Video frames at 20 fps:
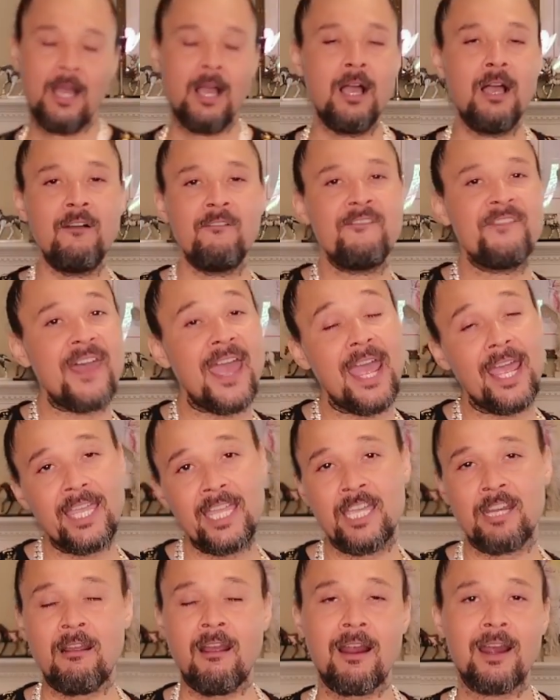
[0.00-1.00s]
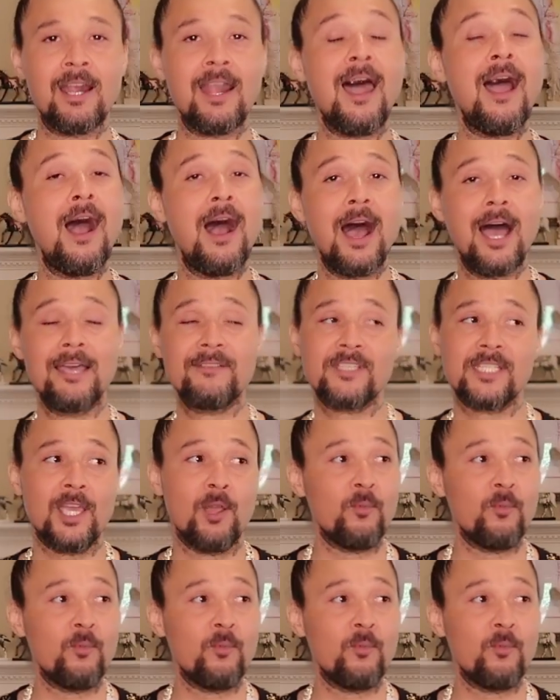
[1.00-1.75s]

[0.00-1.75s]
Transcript: of that in our lives,